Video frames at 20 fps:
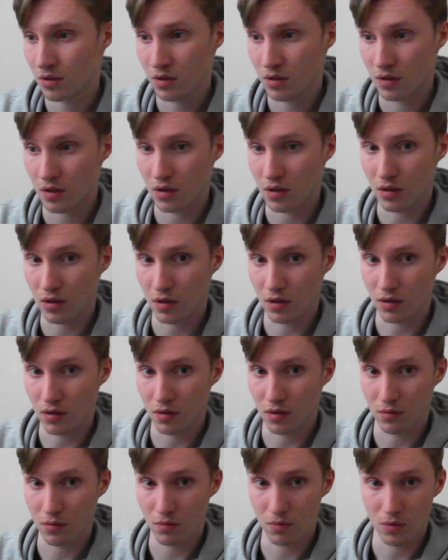
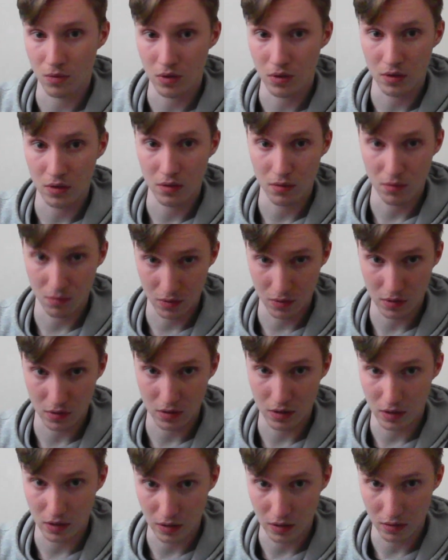And we're here to work on
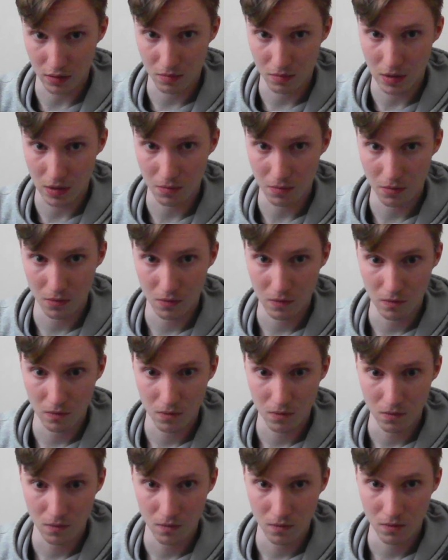an English paper.
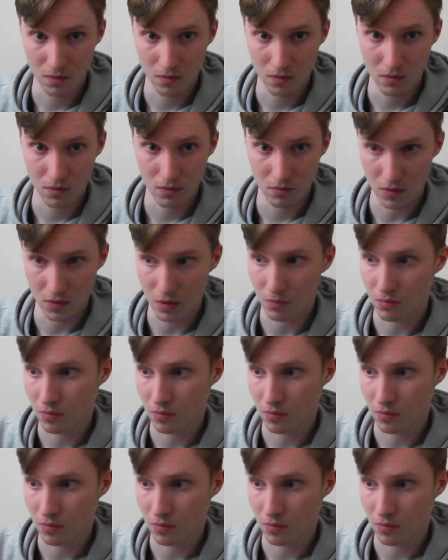Yep.